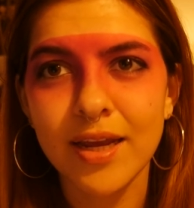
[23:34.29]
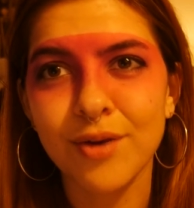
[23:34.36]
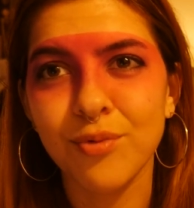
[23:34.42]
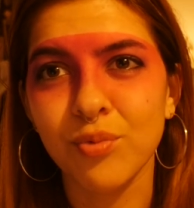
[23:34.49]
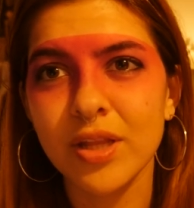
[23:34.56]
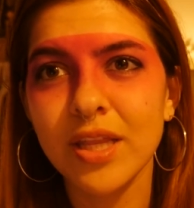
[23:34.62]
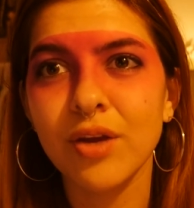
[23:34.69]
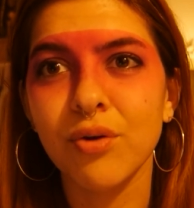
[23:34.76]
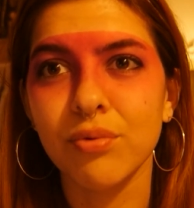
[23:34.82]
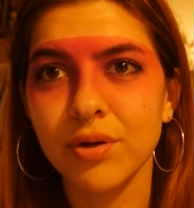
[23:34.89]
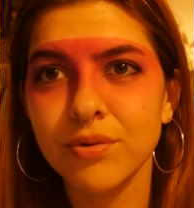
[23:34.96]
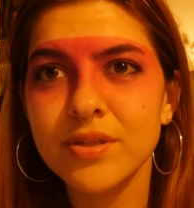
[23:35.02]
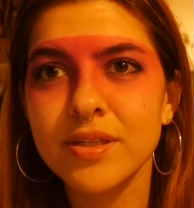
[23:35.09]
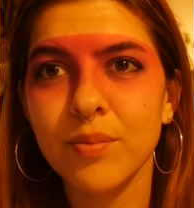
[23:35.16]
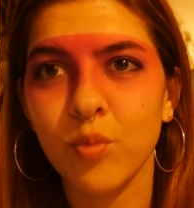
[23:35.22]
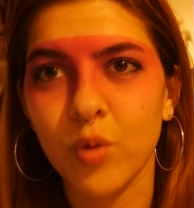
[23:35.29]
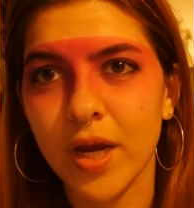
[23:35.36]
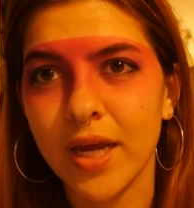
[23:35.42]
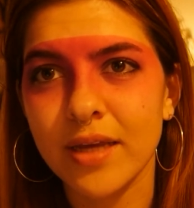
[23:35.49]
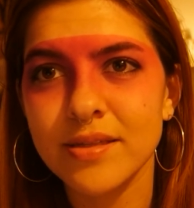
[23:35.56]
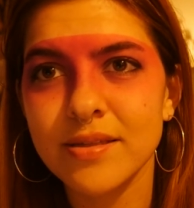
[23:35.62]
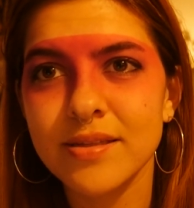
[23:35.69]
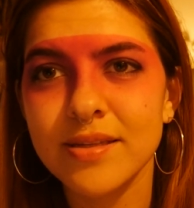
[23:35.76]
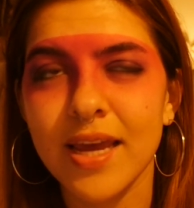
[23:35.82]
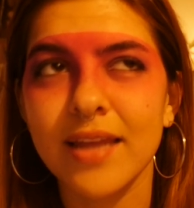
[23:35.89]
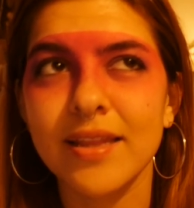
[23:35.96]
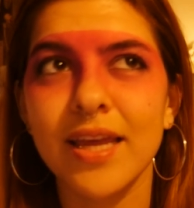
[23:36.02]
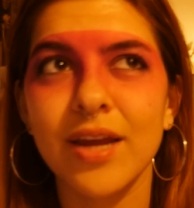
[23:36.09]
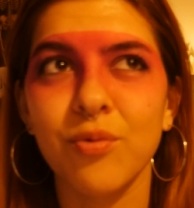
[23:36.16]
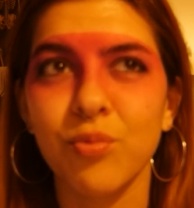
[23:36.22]
in really gruesome ways
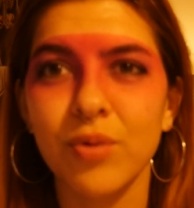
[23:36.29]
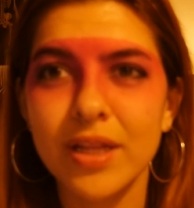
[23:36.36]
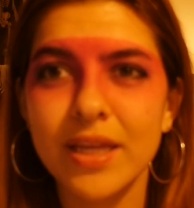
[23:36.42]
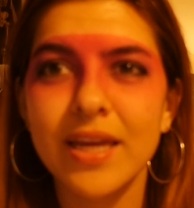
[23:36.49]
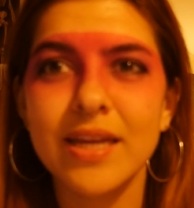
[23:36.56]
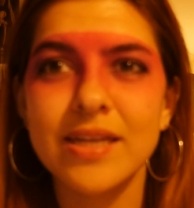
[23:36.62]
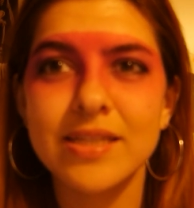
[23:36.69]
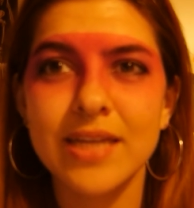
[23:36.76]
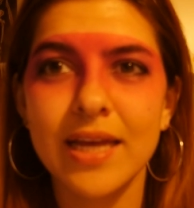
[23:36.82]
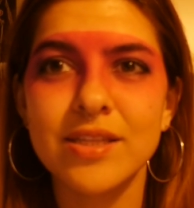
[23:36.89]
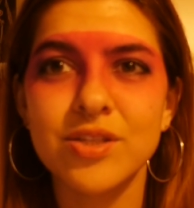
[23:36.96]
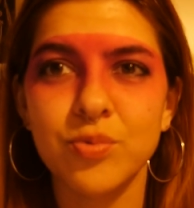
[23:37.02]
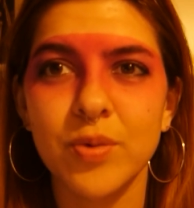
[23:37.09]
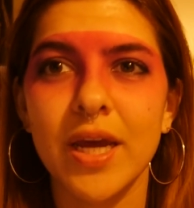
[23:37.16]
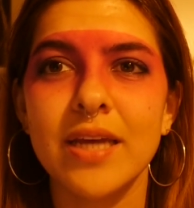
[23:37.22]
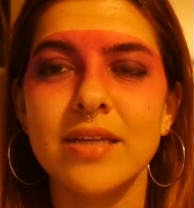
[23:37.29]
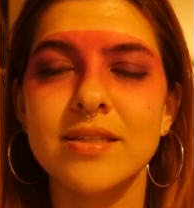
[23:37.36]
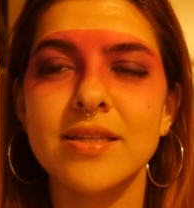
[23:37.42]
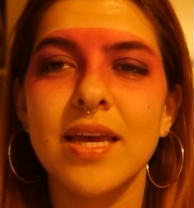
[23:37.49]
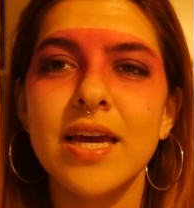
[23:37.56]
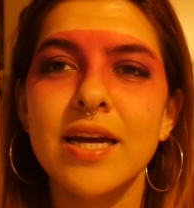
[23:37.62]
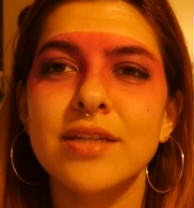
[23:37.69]
and like really intense ways